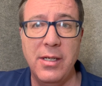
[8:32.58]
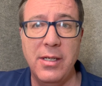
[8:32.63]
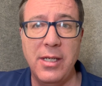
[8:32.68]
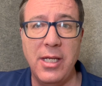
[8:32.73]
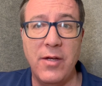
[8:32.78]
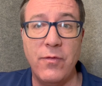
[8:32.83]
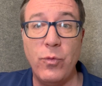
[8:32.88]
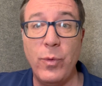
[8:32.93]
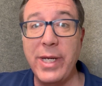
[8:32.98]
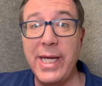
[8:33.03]

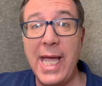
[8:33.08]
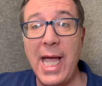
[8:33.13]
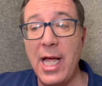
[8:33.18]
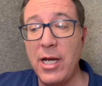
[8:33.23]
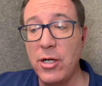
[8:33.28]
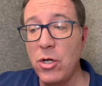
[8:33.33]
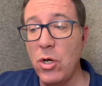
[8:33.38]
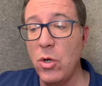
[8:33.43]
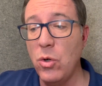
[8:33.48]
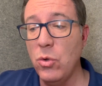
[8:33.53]
if we
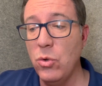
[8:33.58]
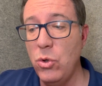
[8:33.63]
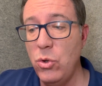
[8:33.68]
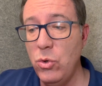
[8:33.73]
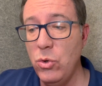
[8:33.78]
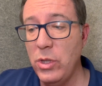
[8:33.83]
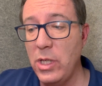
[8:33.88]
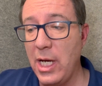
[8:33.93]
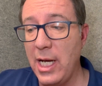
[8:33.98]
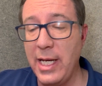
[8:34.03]
can't know
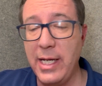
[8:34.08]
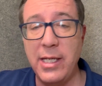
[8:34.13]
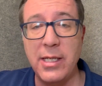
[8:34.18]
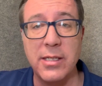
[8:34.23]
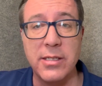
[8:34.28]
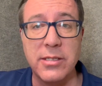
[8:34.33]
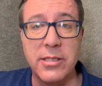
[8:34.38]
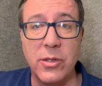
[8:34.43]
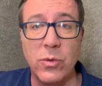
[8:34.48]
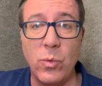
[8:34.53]
who god
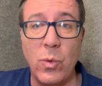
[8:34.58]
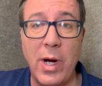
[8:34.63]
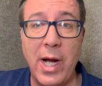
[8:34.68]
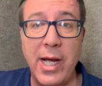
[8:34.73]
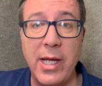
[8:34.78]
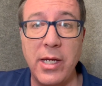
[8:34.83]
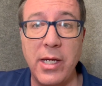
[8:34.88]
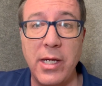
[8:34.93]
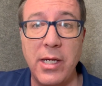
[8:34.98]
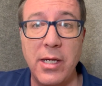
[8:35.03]
is then
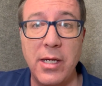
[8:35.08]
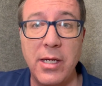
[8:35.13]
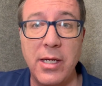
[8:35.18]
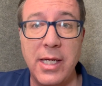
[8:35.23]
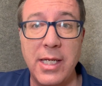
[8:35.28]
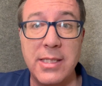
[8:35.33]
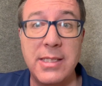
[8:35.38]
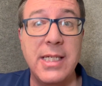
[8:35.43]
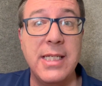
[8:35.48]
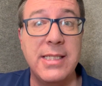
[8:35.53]
why
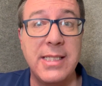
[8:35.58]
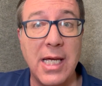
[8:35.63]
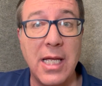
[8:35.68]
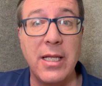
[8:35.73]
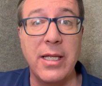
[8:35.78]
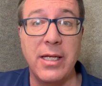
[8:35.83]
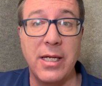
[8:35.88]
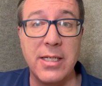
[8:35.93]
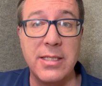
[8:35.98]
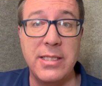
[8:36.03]
is he
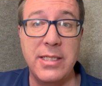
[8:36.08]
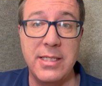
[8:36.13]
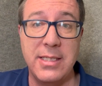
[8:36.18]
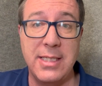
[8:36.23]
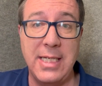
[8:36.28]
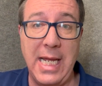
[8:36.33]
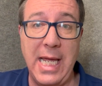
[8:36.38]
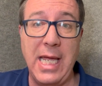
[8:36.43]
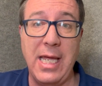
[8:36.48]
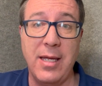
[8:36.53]
telling us his
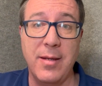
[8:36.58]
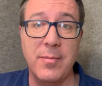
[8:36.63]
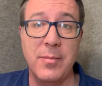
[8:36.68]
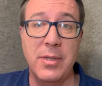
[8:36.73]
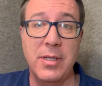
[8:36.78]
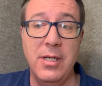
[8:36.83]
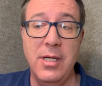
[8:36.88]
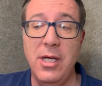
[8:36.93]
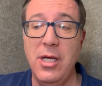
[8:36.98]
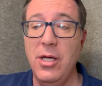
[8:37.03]
name
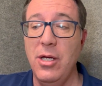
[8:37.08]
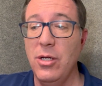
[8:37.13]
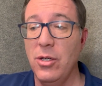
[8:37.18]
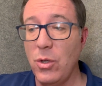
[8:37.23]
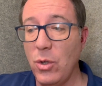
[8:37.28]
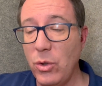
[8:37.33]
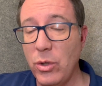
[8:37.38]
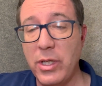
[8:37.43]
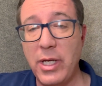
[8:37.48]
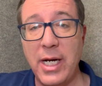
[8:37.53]

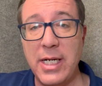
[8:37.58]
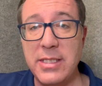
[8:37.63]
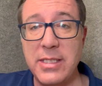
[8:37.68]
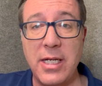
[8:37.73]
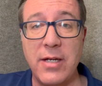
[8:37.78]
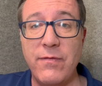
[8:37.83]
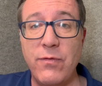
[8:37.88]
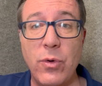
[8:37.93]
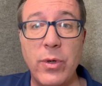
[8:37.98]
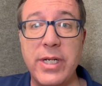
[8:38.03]
go look at
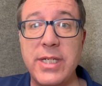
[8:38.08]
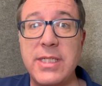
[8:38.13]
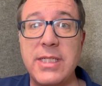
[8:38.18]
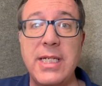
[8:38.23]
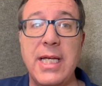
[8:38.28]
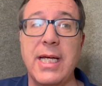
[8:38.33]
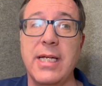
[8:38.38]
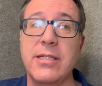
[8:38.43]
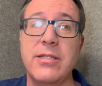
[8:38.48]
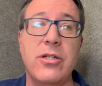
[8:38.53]
isaiah
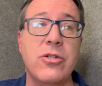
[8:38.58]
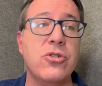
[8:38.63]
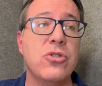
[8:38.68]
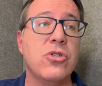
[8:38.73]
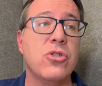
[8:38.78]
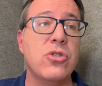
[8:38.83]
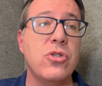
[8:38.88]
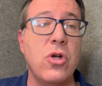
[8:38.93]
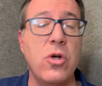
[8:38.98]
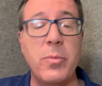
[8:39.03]
46 there's
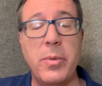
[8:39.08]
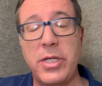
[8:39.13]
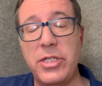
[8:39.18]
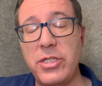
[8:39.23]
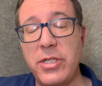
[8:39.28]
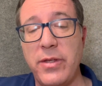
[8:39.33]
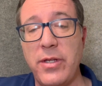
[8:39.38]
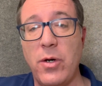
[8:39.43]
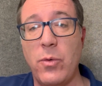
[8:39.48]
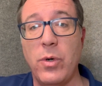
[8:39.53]
so
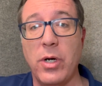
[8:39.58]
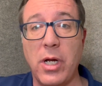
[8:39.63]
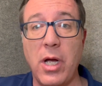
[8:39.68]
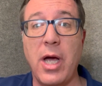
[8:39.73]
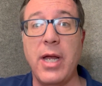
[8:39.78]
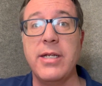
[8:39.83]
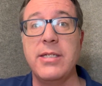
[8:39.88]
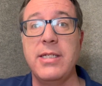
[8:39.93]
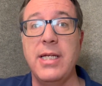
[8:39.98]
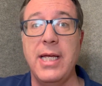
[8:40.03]
much in there where
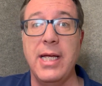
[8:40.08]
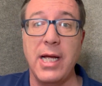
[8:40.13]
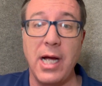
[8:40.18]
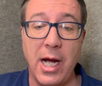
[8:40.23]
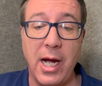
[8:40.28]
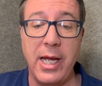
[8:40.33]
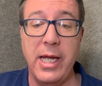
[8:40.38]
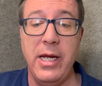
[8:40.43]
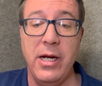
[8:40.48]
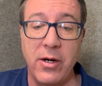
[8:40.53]
god is saying
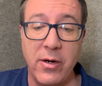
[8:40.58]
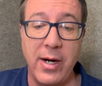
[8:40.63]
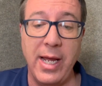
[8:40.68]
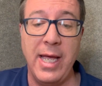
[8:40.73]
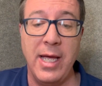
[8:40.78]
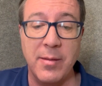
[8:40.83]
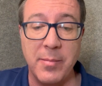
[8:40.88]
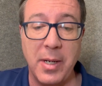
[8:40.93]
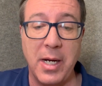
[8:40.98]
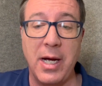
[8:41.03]
here
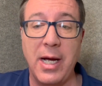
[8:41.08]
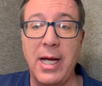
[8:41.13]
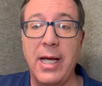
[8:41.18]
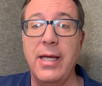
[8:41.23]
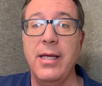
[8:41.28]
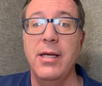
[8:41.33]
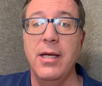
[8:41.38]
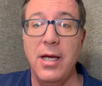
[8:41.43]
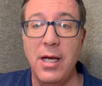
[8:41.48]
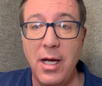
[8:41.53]
am
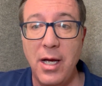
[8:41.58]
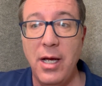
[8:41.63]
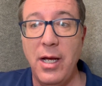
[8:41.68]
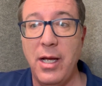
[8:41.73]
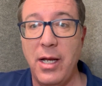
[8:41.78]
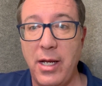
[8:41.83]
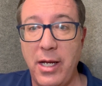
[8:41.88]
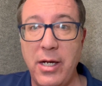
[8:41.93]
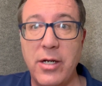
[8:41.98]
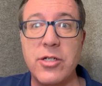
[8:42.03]
i
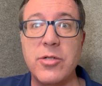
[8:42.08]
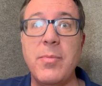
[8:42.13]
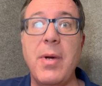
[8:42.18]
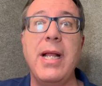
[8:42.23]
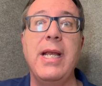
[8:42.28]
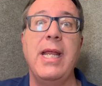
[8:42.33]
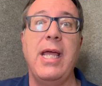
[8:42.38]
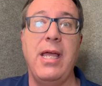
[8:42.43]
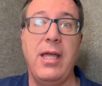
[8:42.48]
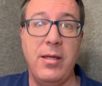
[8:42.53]
Here's
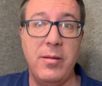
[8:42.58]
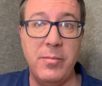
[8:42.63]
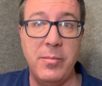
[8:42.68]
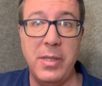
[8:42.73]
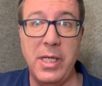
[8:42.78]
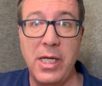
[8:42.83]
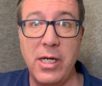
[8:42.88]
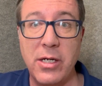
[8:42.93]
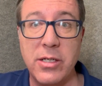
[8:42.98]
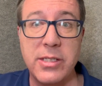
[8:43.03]
my name.
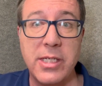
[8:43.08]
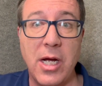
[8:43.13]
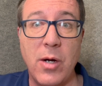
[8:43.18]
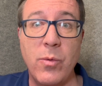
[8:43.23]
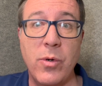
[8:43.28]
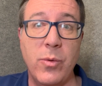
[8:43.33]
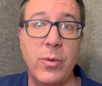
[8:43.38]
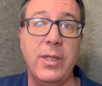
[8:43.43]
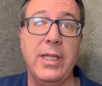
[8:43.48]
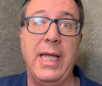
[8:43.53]
Here's how
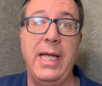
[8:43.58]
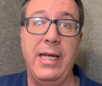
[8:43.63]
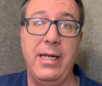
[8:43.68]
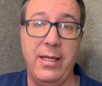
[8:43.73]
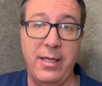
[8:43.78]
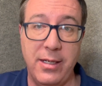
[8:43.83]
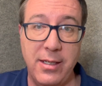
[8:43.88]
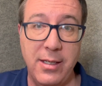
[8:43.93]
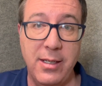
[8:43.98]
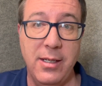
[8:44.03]
we're
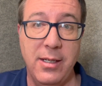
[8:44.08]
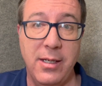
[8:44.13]
related.